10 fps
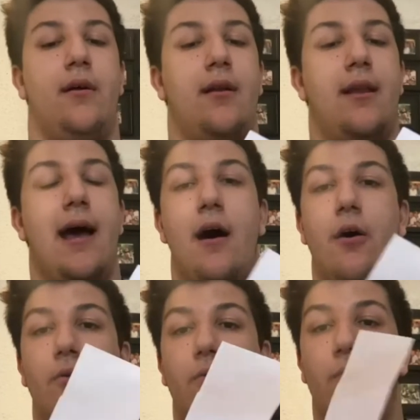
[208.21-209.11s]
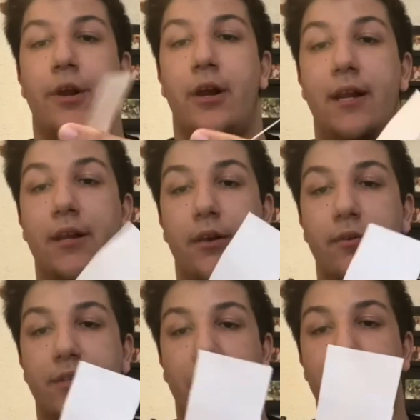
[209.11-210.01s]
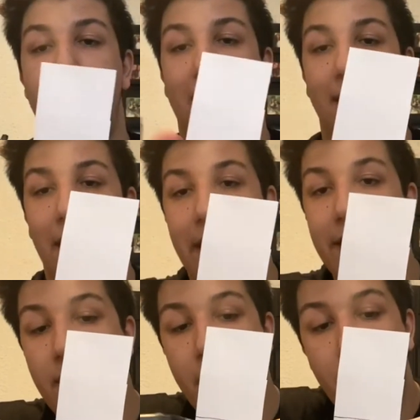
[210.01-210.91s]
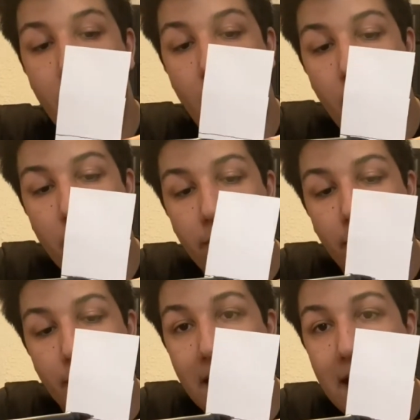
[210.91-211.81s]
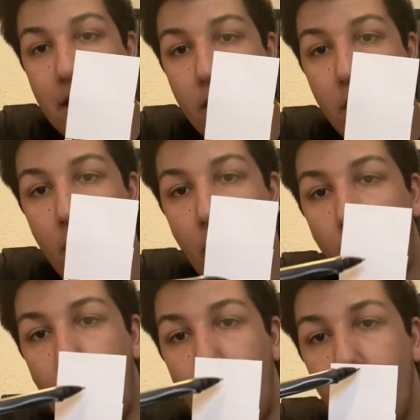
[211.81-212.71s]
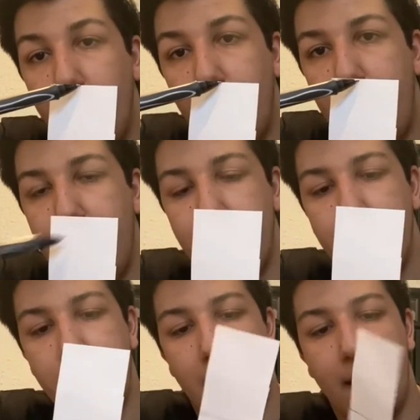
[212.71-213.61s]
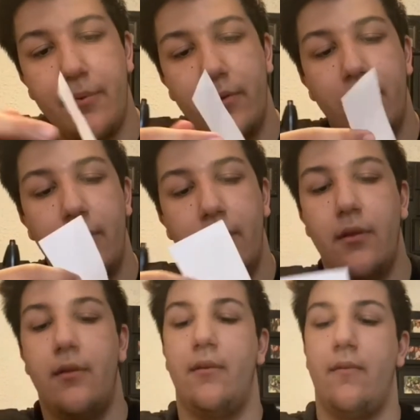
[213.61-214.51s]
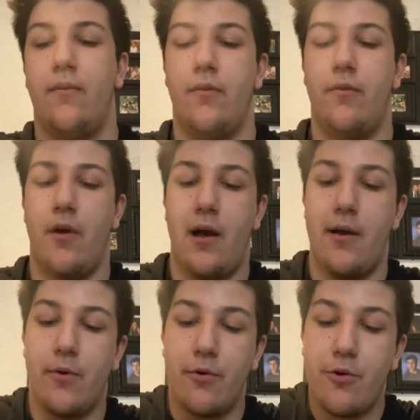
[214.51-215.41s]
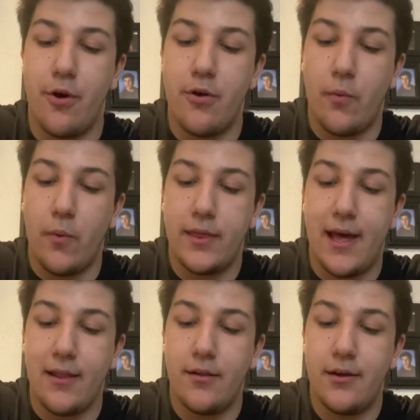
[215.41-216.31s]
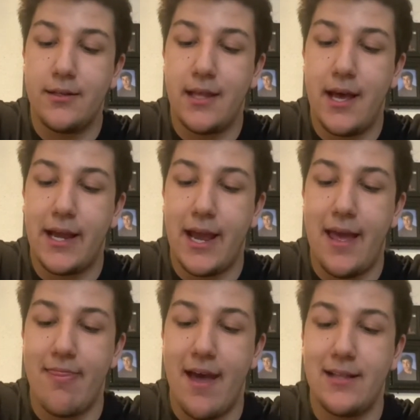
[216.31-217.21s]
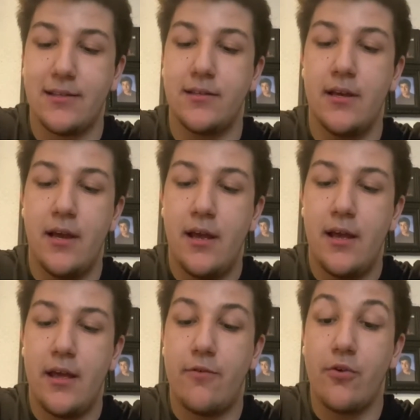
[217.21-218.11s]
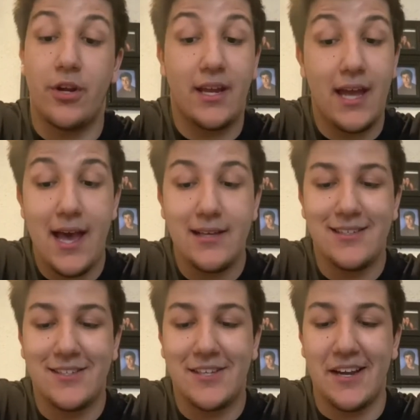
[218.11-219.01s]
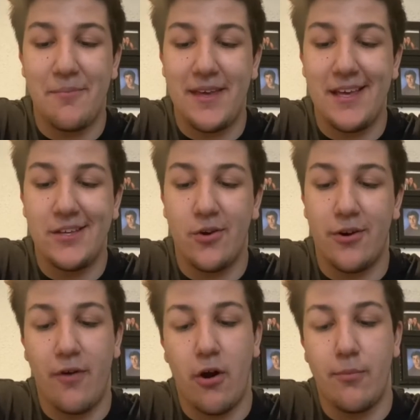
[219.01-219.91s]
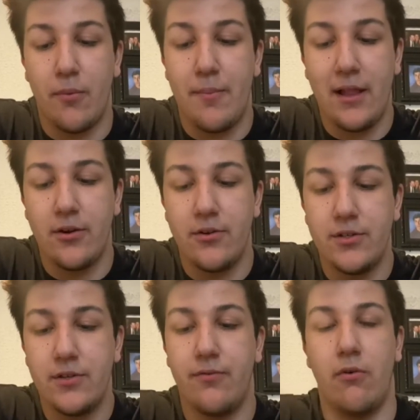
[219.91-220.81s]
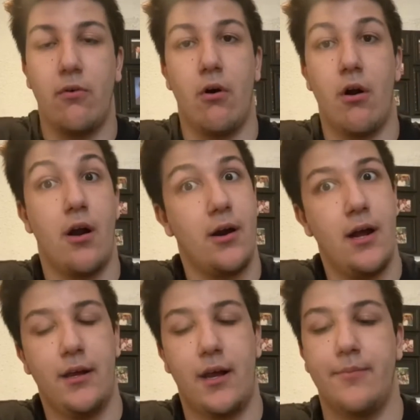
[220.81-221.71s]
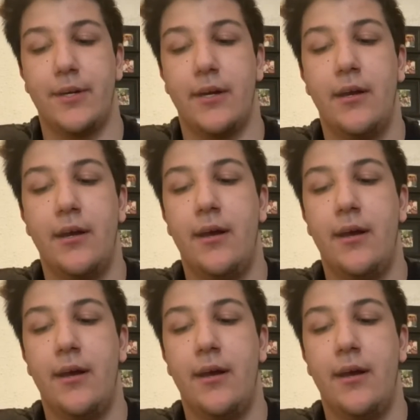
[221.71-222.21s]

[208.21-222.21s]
Now, what you're going to do is you're going to make a line from here all the way to the top. So I will show you what that looks like, and that's, if you could guess, it's going to be sort of our propellers for our helicopter.